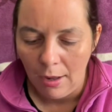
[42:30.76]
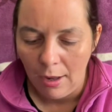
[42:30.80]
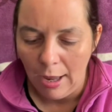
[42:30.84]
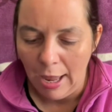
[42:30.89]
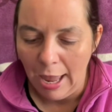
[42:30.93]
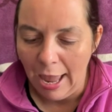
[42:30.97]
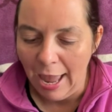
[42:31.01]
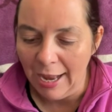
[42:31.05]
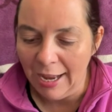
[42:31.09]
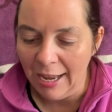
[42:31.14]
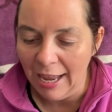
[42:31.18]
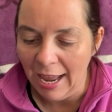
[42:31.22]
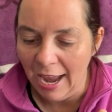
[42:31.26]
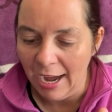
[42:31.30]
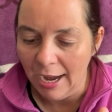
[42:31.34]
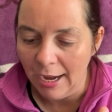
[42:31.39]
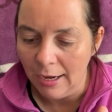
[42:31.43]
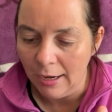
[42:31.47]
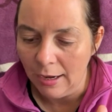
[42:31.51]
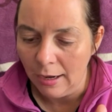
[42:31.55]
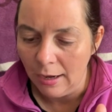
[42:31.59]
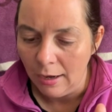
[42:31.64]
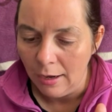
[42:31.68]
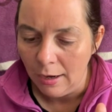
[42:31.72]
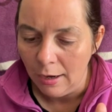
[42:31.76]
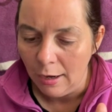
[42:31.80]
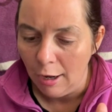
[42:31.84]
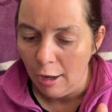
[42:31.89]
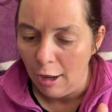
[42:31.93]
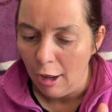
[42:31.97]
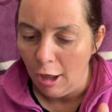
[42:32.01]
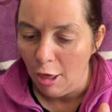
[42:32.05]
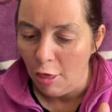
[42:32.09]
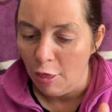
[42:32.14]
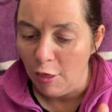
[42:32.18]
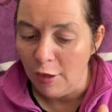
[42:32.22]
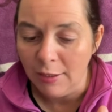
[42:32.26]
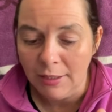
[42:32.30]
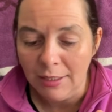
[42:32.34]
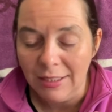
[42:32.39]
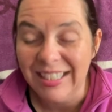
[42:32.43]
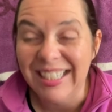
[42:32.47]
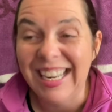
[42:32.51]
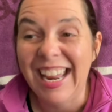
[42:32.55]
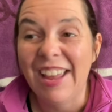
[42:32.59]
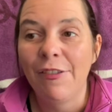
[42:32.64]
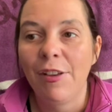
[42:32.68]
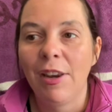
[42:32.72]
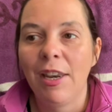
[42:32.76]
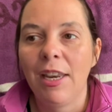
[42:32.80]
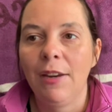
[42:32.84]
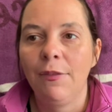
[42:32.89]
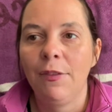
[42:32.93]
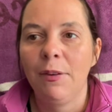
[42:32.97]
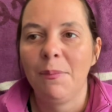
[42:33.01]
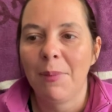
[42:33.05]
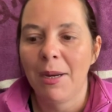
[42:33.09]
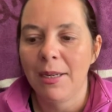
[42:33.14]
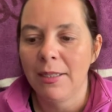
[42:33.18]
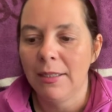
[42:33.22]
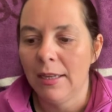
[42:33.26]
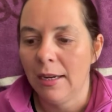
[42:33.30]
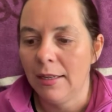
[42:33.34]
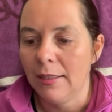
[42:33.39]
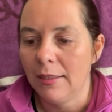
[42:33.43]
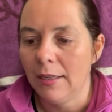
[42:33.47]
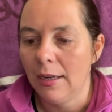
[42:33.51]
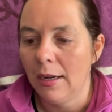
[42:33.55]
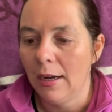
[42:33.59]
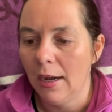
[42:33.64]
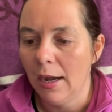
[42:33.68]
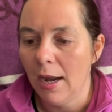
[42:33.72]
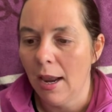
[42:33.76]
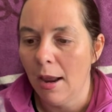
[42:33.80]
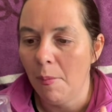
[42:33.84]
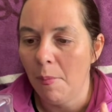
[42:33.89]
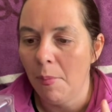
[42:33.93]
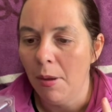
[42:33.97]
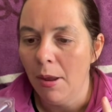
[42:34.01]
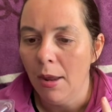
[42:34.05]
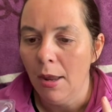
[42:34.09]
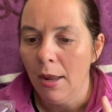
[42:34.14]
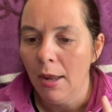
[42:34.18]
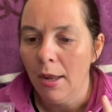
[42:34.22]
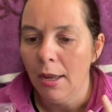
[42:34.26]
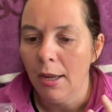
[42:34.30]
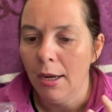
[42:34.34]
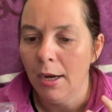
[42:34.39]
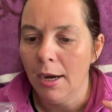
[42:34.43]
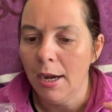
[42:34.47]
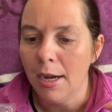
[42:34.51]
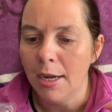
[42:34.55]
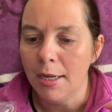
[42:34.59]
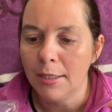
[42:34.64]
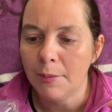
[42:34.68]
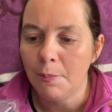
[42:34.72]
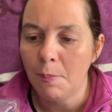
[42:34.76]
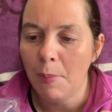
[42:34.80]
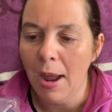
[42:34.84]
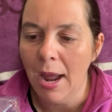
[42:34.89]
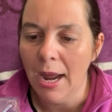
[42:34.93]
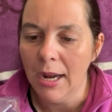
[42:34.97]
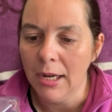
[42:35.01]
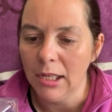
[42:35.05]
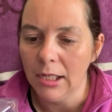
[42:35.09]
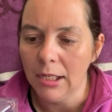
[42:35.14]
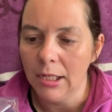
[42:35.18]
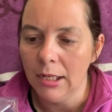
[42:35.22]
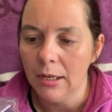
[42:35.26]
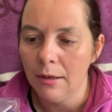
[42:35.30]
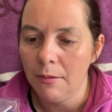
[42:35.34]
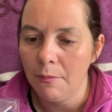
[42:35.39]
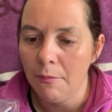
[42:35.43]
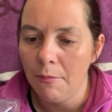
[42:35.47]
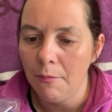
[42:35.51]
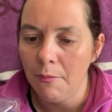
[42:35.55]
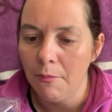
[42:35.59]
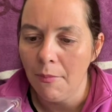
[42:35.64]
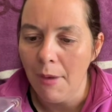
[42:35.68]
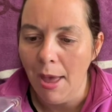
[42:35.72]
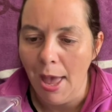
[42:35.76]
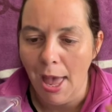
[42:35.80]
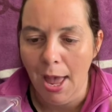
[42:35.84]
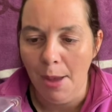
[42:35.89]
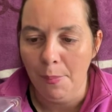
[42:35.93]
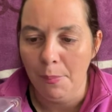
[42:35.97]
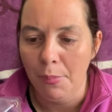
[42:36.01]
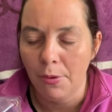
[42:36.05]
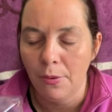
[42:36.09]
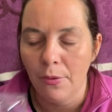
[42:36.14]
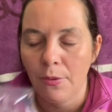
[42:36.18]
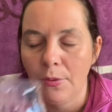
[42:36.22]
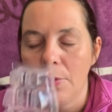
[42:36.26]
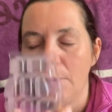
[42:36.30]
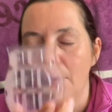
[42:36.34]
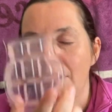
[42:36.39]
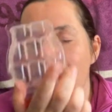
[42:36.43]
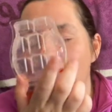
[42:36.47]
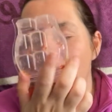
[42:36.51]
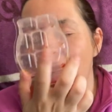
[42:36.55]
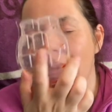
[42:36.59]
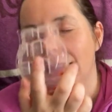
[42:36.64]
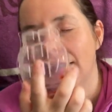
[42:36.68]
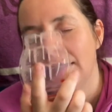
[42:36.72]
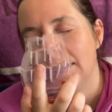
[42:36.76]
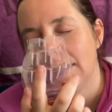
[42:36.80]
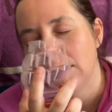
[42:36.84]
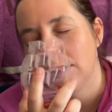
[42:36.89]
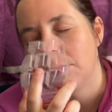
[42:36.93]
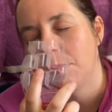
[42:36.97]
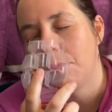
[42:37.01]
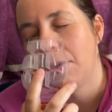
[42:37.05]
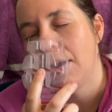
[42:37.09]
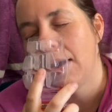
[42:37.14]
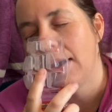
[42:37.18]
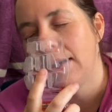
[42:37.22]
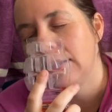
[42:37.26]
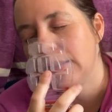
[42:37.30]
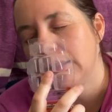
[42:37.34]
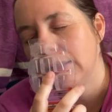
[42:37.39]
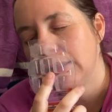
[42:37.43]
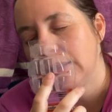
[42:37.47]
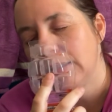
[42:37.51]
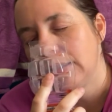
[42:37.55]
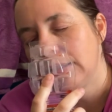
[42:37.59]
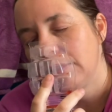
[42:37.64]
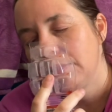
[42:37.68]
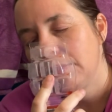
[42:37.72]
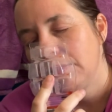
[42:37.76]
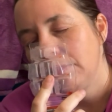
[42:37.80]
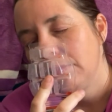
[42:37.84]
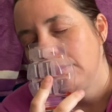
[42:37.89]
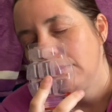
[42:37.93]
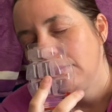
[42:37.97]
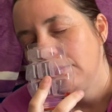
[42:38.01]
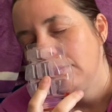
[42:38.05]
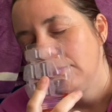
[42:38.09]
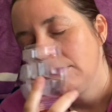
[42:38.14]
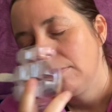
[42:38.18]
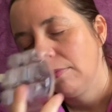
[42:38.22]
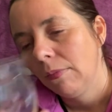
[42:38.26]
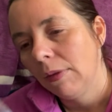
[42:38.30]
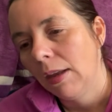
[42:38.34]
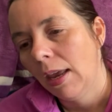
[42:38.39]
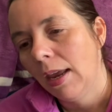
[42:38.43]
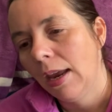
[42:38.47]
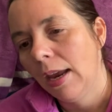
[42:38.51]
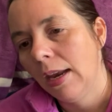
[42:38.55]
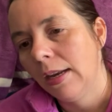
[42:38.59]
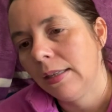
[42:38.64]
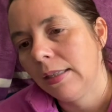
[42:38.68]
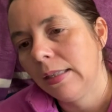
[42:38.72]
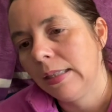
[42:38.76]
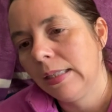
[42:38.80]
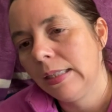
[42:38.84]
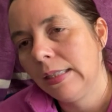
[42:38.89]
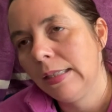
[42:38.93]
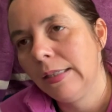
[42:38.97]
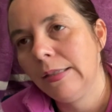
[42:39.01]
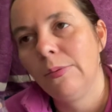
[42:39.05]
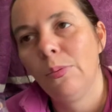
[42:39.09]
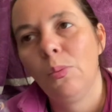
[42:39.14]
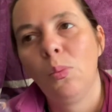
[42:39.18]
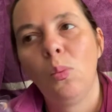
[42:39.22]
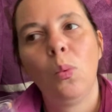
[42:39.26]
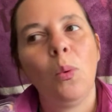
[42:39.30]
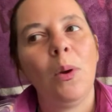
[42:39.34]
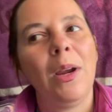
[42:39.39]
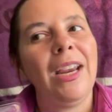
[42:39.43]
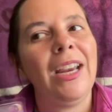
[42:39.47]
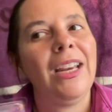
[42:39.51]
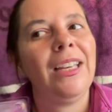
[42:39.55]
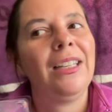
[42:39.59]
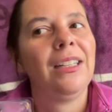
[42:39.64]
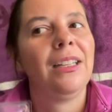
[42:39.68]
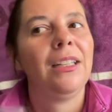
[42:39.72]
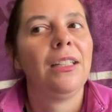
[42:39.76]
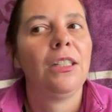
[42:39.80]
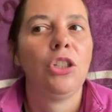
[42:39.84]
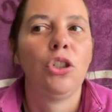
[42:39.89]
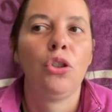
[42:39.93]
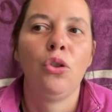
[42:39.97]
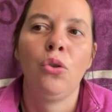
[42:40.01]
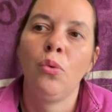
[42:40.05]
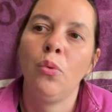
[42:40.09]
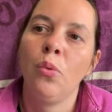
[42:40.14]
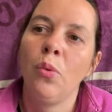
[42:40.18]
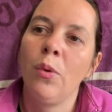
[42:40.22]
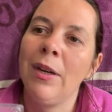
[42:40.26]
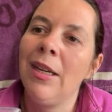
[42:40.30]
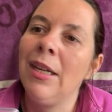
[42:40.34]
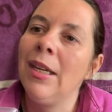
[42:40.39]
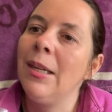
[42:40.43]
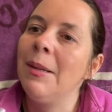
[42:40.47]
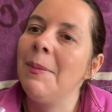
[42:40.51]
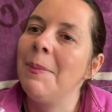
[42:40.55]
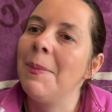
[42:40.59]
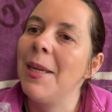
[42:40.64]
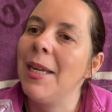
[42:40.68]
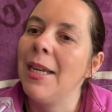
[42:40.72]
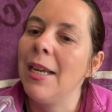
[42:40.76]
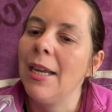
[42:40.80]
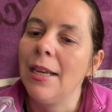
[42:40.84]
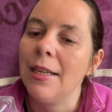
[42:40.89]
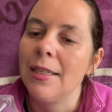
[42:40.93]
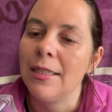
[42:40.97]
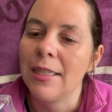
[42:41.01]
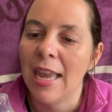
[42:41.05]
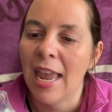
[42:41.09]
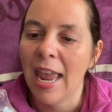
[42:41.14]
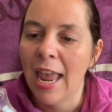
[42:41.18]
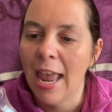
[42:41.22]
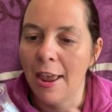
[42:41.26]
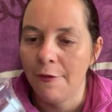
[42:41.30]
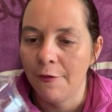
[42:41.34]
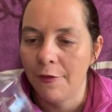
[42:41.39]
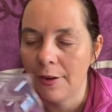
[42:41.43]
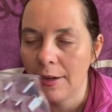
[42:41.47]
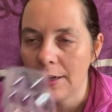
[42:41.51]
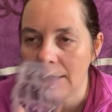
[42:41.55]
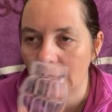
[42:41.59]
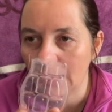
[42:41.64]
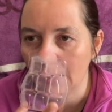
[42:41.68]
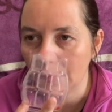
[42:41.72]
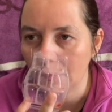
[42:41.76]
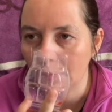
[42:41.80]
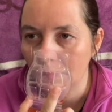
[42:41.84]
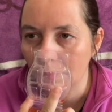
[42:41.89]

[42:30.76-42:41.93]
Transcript: Again, this is never leaving my Scentsy Club. It's pumpkin, apple and spices. It's sweet, it's dreamy, it's heavenly.